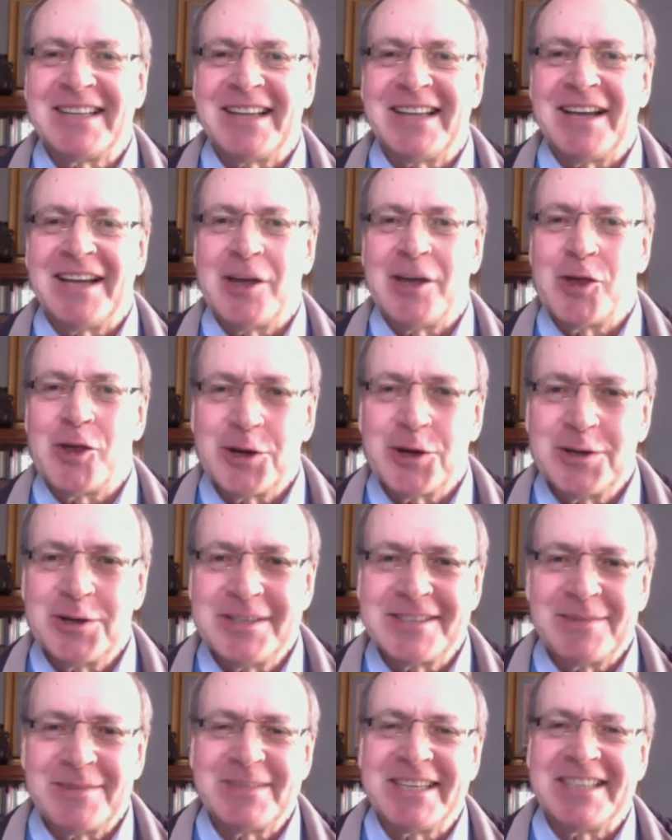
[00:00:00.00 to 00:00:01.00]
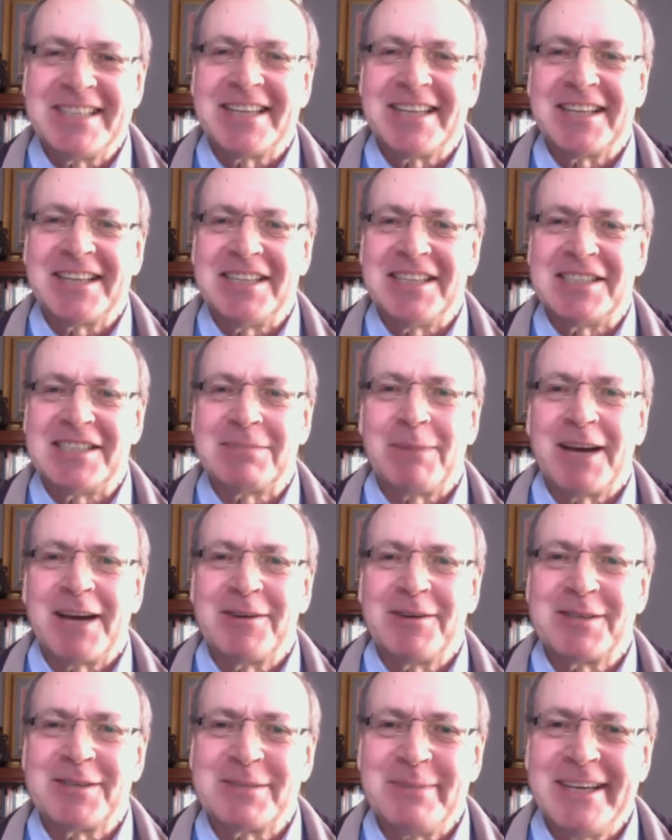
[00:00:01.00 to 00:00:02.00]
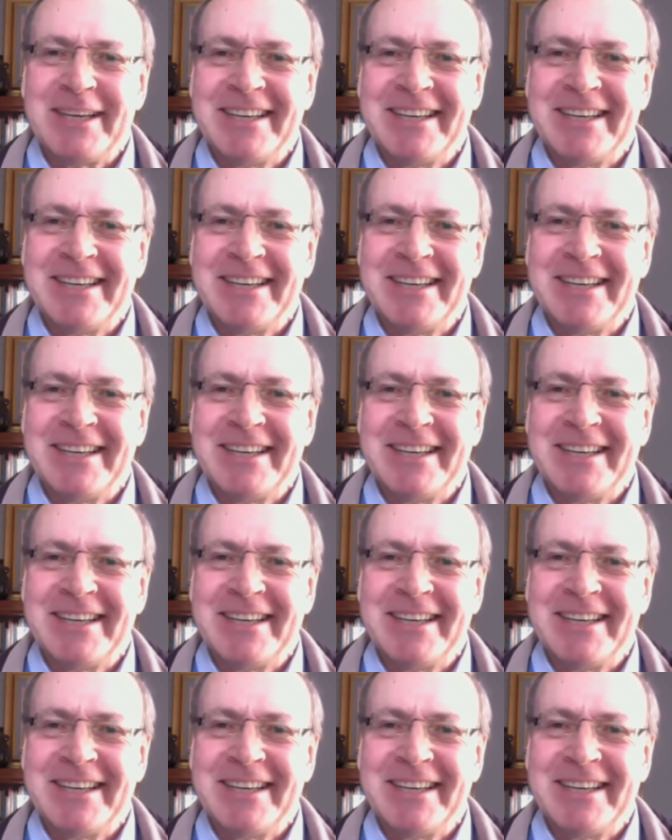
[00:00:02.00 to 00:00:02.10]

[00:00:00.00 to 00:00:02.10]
I enjoy, something that inspires me.